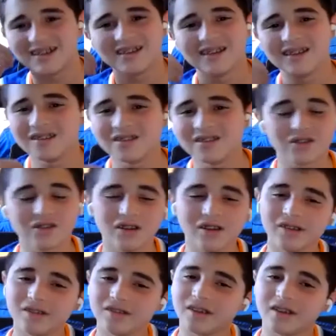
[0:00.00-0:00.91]
it's
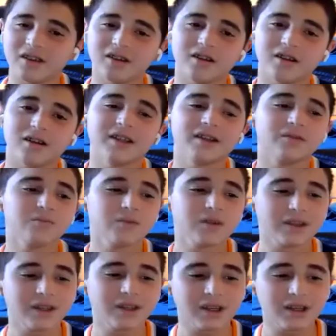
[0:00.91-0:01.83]
crazy. Like,
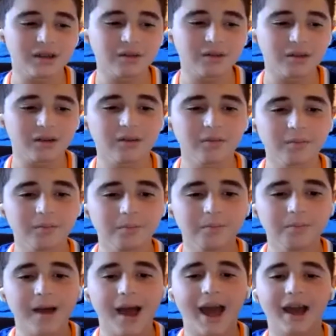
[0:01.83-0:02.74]
we need
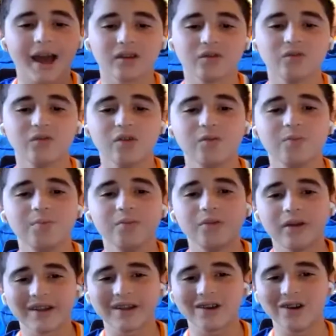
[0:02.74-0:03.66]
actual
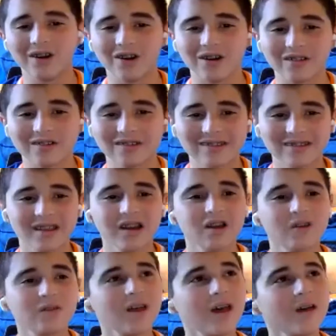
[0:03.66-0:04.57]
point guards.
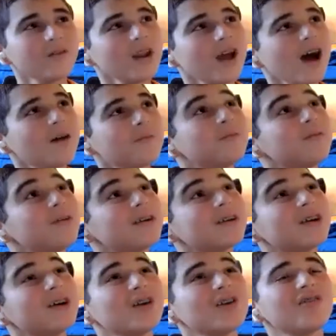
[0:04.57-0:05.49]
We haven't had a
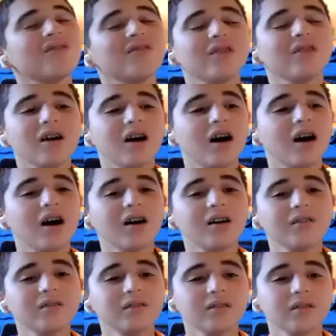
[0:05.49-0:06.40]
point guard,
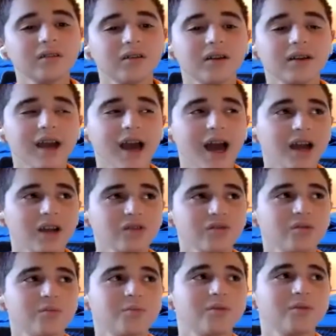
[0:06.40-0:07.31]
like an
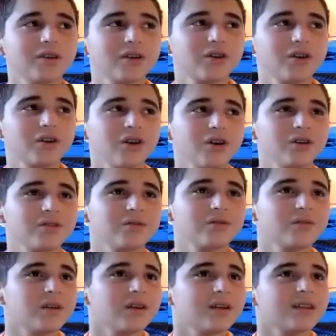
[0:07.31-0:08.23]
actual point guard
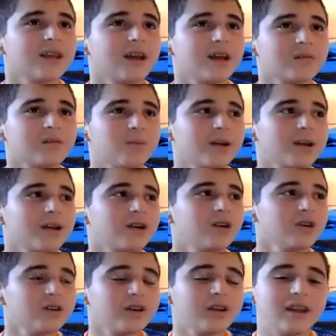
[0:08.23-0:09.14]
that's been
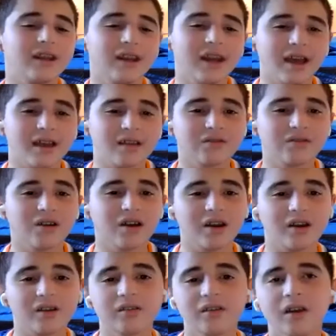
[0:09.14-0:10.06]
good and has led us.